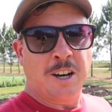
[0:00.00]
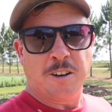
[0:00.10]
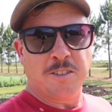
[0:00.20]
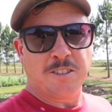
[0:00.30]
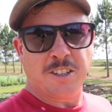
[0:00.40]

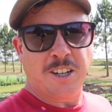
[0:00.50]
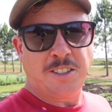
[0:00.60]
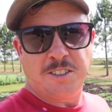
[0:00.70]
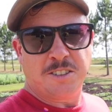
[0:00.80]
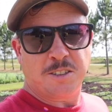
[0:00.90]
on those
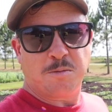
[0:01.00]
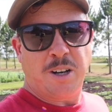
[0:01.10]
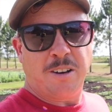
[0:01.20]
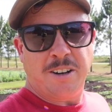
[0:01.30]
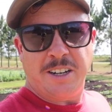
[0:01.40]
onions as
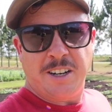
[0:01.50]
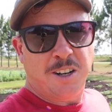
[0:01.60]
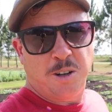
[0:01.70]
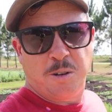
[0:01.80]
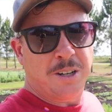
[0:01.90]
well, and
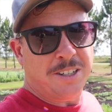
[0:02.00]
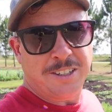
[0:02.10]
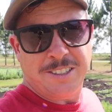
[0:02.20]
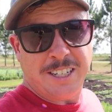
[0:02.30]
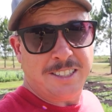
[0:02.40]
no
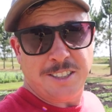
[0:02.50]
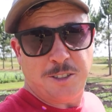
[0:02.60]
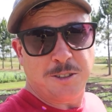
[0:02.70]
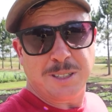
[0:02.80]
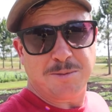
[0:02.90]
disease
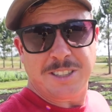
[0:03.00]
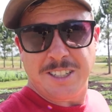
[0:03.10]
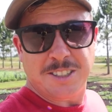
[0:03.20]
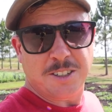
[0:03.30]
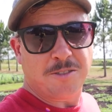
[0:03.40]
issues I'm
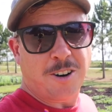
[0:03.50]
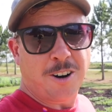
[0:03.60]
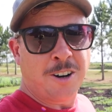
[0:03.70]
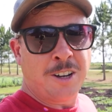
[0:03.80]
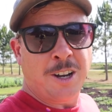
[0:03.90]
seeing so
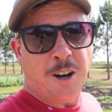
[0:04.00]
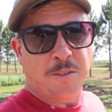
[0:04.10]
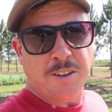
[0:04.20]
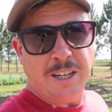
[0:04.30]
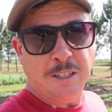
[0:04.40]
far
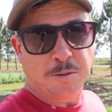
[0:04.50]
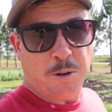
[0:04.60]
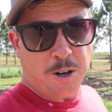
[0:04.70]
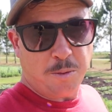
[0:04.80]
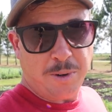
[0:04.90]
on these
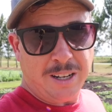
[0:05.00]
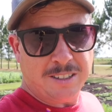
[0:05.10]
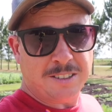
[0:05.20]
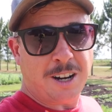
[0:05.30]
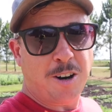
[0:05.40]

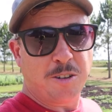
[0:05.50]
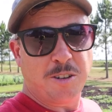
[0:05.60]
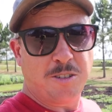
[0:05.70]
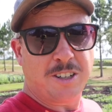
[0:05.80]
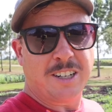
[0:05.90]
watermelons,
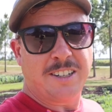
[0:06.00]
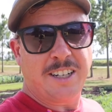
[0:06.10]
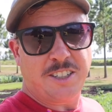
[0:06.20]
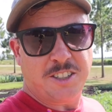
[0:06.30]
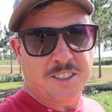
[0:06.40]
although the
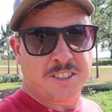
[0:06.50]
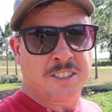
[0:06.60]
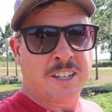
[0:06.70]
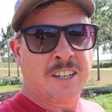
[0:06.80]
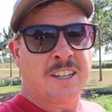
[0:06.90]
conditions
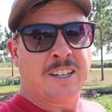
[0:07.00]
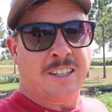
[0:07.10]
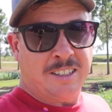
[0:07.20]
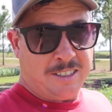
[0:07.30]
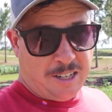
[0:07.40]

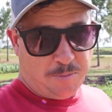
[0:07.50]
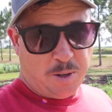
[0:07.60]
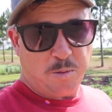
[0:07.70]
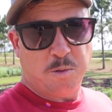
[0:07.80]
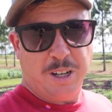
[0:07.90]
have
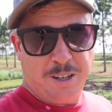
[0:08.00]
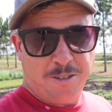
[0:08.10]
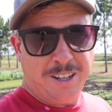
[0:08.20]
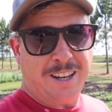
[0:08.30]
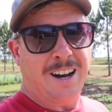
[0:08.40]
been really,
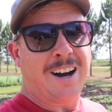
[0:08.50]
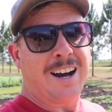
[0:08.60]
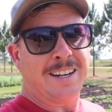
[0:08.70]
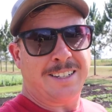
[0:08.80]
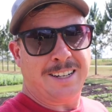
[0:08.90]
really
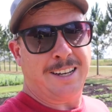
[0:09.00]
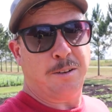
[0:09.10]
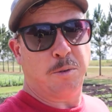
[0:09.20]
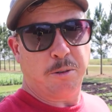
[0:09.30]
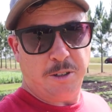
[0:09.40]
hot,
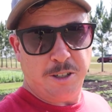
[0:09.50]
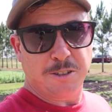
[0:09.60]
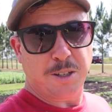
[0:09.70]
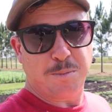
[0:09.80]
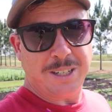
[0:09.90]
and we would
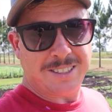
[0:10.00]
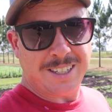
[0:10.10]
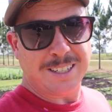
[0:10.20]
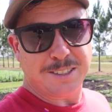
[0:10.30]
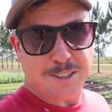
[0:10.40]
usually be
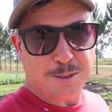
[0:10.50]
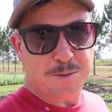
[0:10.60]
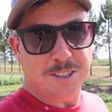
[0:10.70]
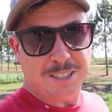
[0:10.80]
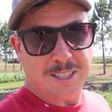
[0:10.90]
seeing some
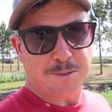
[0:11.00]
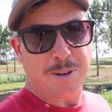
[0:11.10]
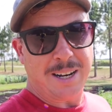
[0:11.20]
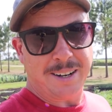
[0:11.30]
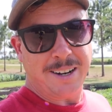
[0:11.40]
disease
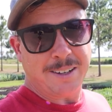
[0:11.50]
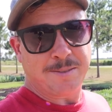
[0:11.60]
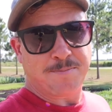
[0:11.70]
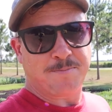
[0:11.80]
by now.